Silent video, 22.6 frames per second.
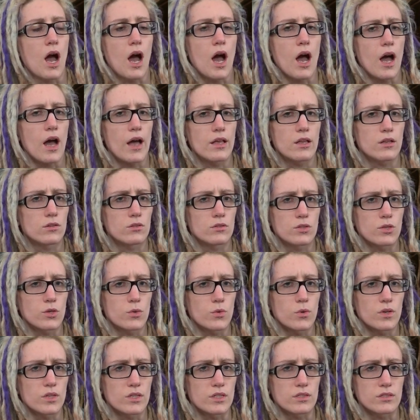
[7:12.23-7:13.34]
I don't know
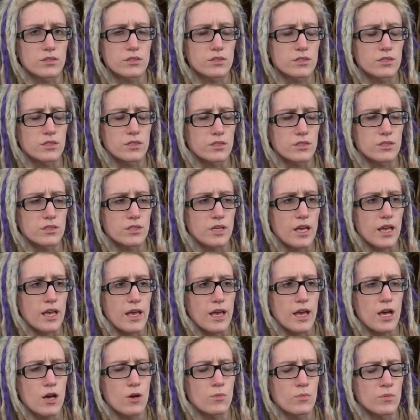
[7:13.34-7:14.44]
what else to say.
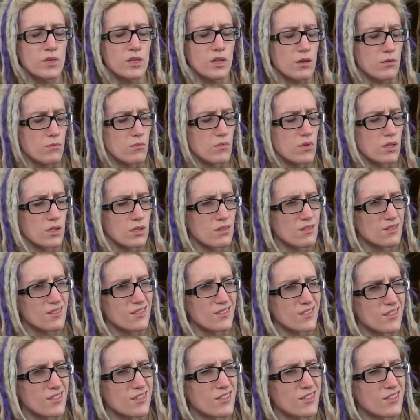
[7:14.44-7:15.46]
How many minutes?